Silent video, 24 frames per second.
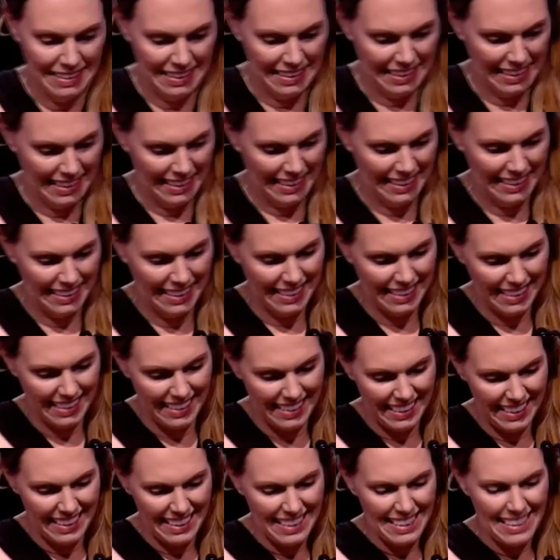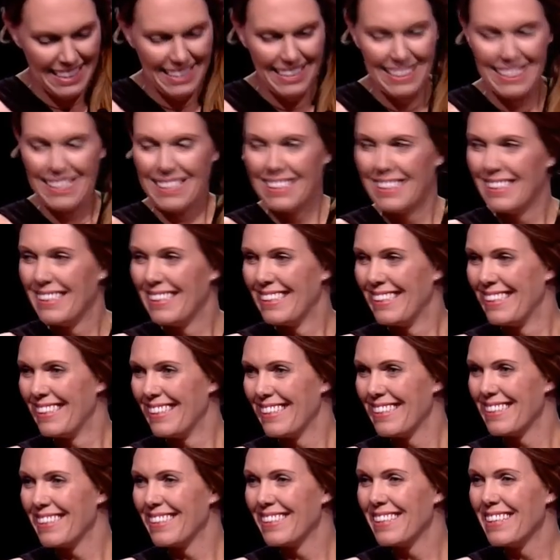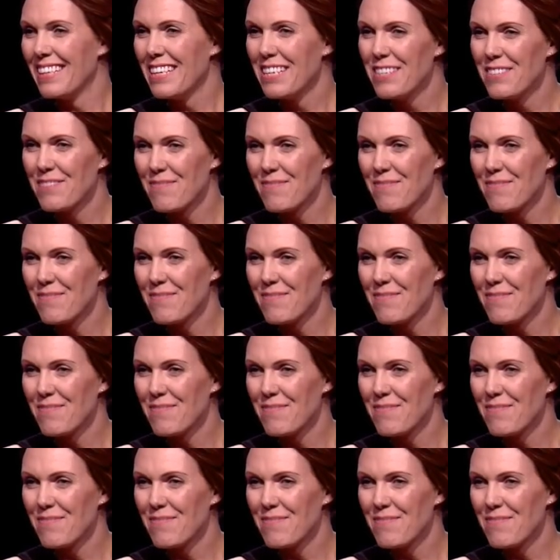(silence)